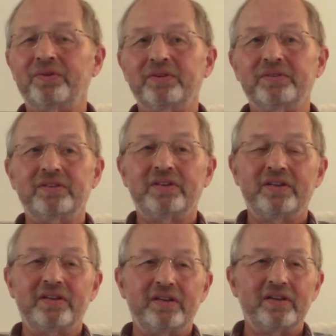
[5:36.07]
And
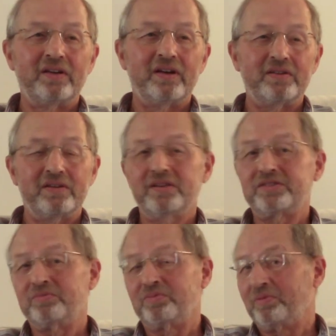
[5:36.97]
I
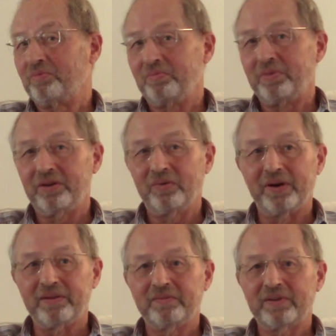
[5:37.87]
seem to remember it being quite